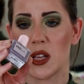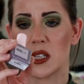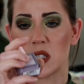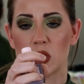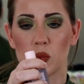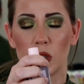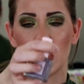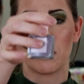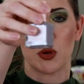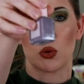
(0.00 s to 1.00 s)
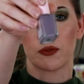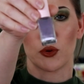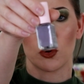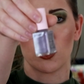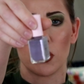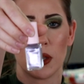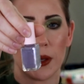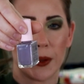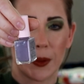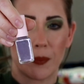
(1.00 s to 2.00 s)
It's this really beautiful,
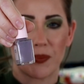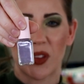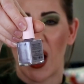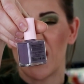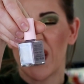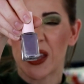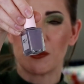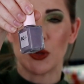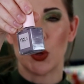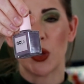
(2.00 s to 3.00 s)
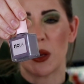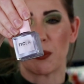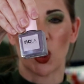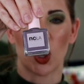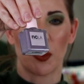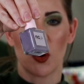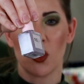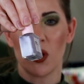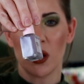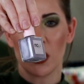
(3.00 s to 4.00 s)
kind of like muted
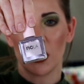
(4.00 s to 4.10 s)
purple,